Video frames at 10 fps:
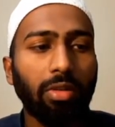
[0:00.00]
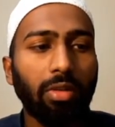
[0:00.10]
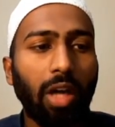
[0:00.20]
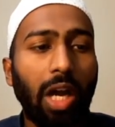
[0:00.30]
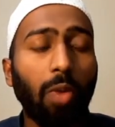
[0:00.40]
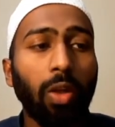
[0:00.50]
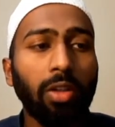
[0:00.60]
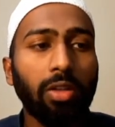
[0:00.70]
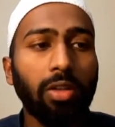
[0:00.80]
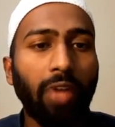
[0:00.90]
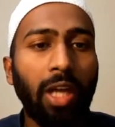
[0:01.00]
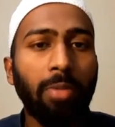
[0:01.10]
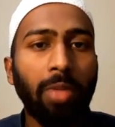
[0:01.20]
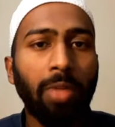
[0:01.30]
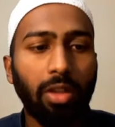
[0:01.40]
I want to find
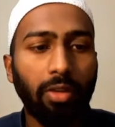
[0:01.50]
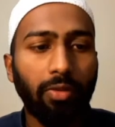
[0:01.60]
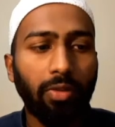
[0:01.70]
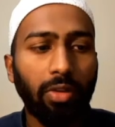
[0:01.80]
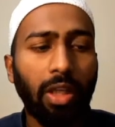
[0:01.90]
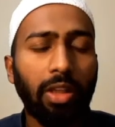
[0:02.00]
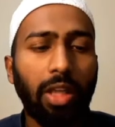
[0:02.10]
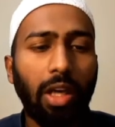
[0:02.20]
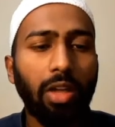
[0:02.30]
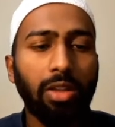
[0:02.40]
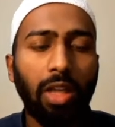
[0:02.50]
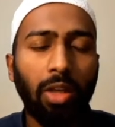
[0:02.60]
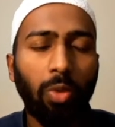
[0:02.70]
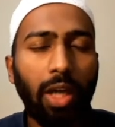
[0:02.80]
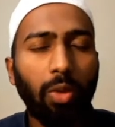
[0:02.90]
myself. They asked, they
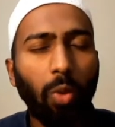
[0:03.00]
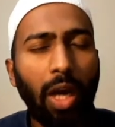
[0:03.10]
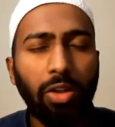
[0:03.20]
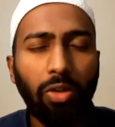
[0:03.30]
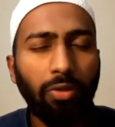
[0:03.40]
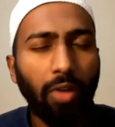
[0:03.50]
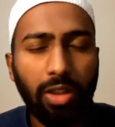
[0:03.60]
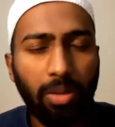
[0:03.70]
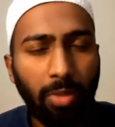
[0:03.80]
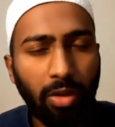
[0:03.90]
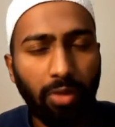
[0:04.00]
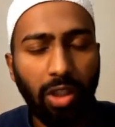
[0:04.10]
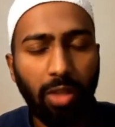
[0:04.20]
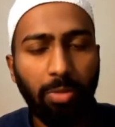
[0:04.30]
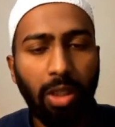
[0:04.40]
inquired, why do you fast the month of
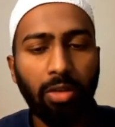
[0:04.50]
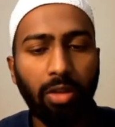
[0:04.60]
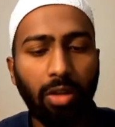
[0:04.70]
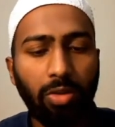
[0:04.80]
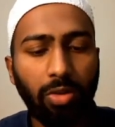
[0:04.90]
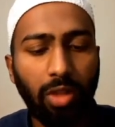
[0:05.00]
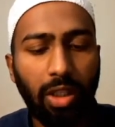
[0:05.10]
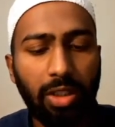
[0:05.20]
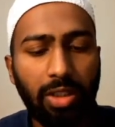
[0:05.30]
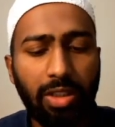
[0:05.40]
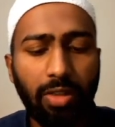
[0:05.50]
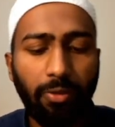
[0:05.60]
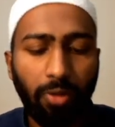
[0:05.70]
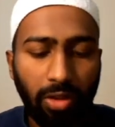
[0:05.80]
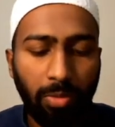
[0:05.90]
Sha'ban, Ya Rasulullah? And he said, it's the
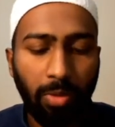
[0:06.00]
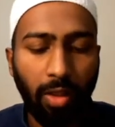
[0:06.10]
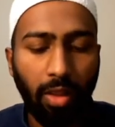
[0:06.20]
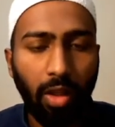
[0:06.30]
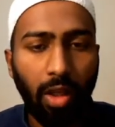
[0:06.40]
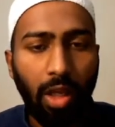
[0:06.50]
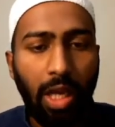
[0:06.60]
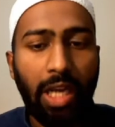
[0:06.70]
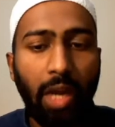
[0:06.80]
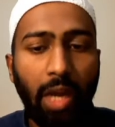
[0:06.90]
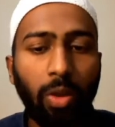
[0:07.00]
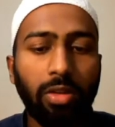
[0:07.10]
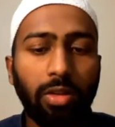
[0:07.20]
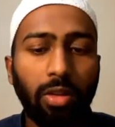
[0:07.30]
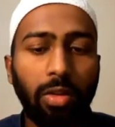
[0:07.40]
forgotten month. And I want
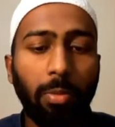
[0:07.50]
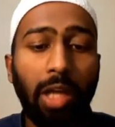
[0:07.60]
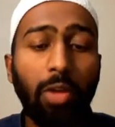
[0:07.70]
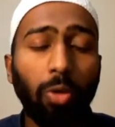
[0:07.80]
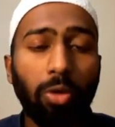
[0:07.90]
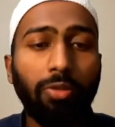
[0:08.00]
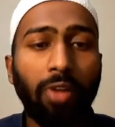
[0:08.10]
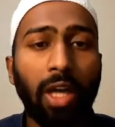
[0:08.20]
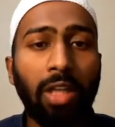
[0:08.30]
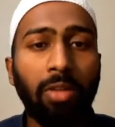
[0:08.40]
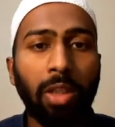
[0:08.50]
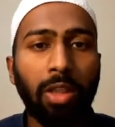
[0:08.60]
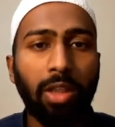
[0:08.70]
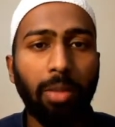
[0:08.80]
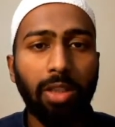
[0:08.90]
my Lord to find me
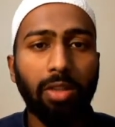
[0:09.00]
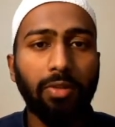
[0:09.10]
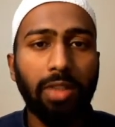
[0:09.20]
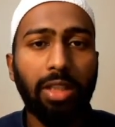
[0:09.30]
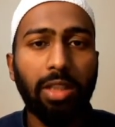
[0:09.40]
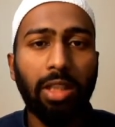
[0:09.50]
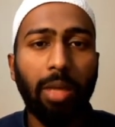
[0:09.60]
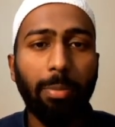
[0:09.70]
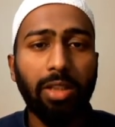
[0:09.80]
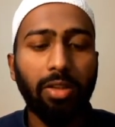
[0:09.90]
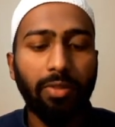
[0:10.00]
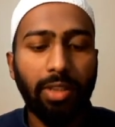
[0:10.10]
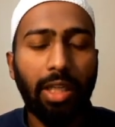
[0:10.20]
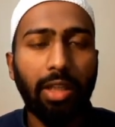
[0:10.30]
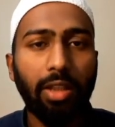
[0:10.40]
in the best of states, and that best of
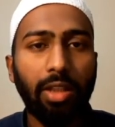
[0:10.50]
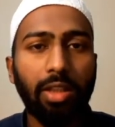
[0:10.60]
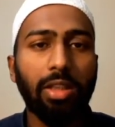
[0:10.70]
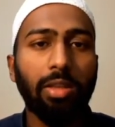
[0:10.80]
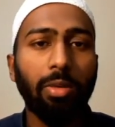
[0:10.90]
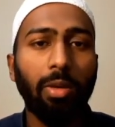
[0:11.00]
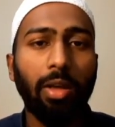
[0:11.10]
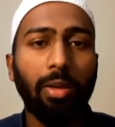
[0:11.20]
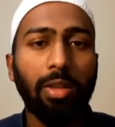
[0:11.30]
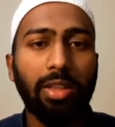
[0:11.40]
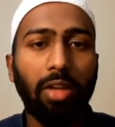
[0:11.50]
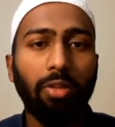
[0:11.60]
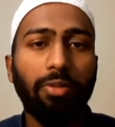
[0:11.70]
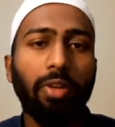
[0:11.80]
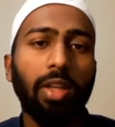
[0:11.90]
state is a state
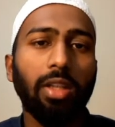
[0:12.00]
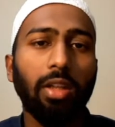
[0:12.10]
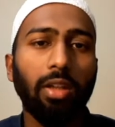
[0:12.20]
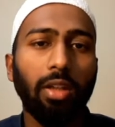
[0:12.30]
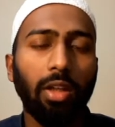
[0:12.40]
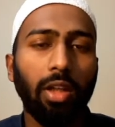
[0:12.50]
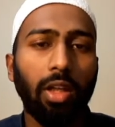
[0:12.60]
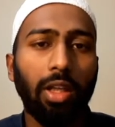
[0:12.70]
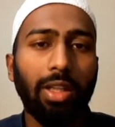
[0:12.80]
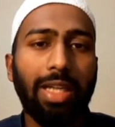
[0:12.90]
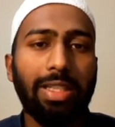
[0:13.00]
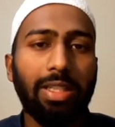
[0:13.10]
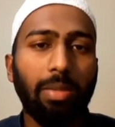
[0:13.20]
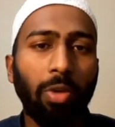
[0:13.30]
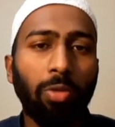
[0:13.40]
of fasting. That is
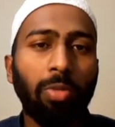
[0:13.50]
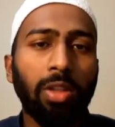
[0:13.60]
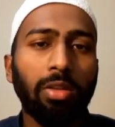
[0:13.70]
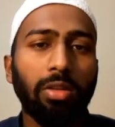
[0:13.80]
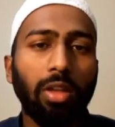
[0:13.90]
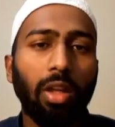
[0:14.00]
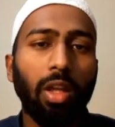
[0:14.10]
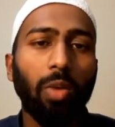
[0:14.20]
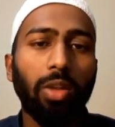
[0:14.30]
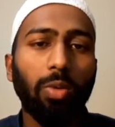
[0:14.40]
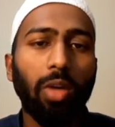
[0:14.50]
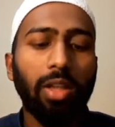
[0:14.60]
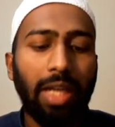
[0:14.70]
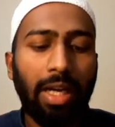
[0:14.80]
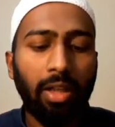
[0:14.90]
the moment where du'as
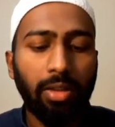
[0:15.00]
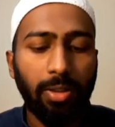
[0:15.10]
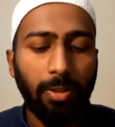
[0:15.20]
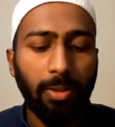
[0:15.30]
are answered.